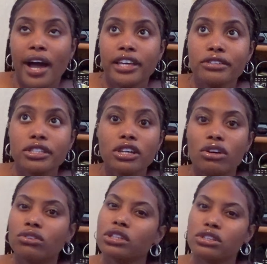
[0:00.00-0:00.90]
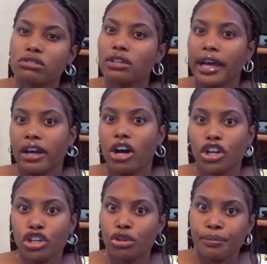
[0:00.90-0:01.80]
I used to only do like
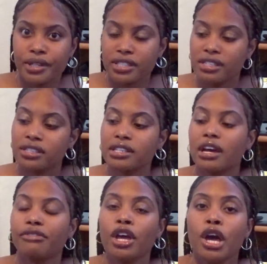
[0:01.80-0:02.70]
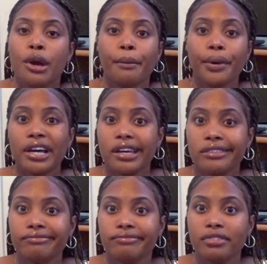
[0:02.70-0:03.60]
audiobooks and stuff,
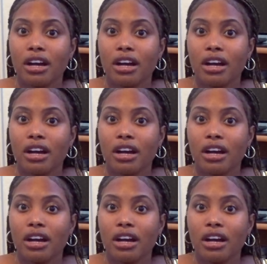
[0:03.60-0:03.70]
but